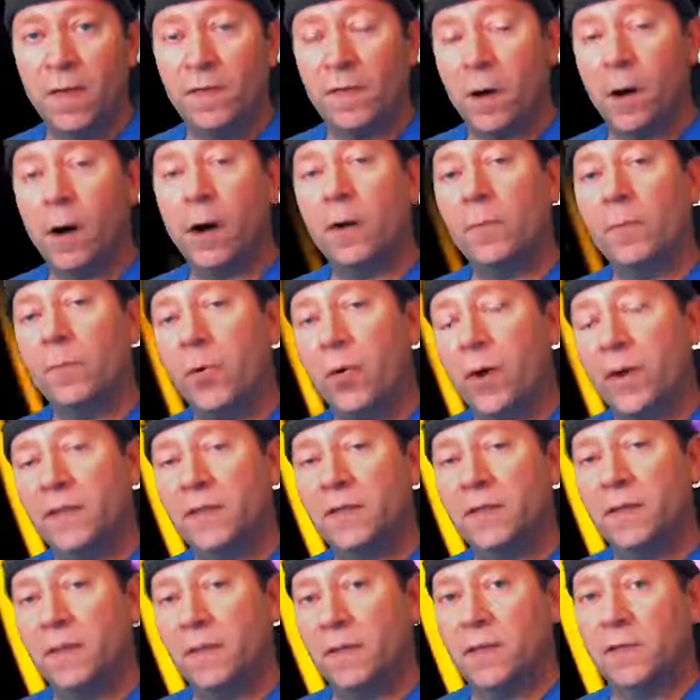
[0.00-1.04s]
There are
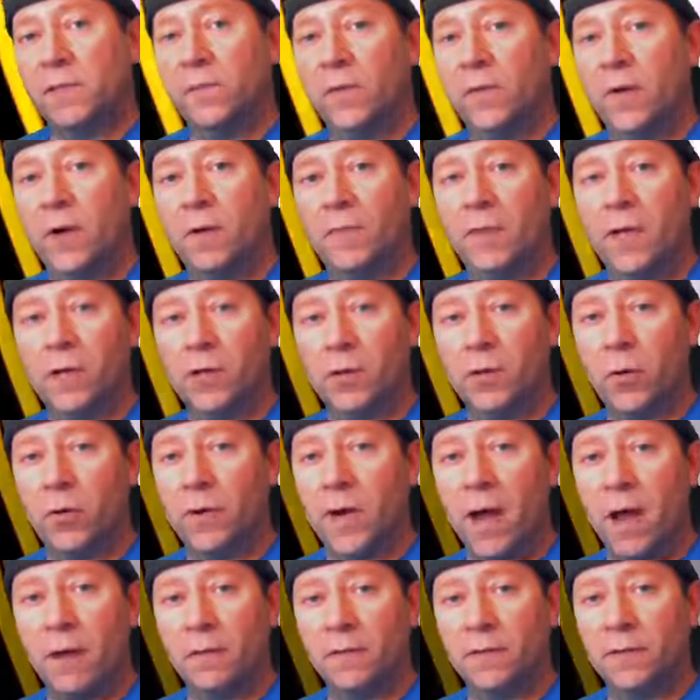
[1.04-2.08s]
points in this film that go
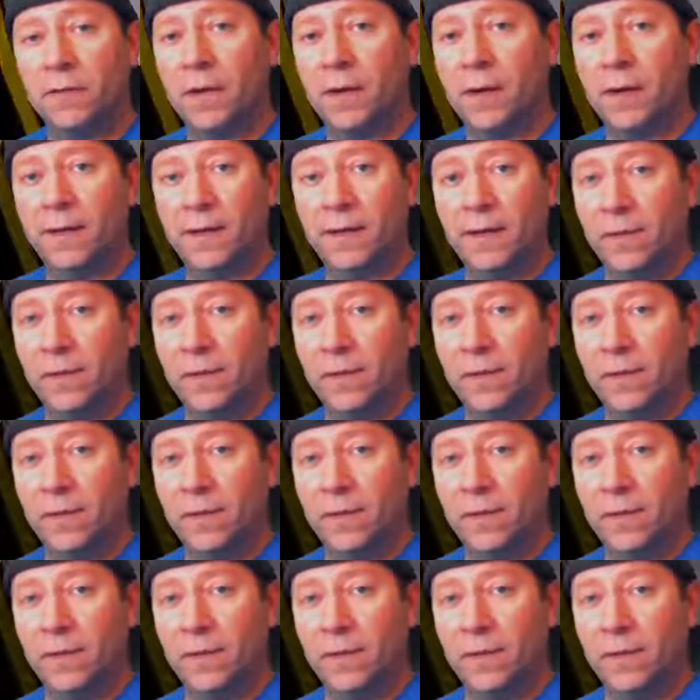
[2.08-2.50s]
down to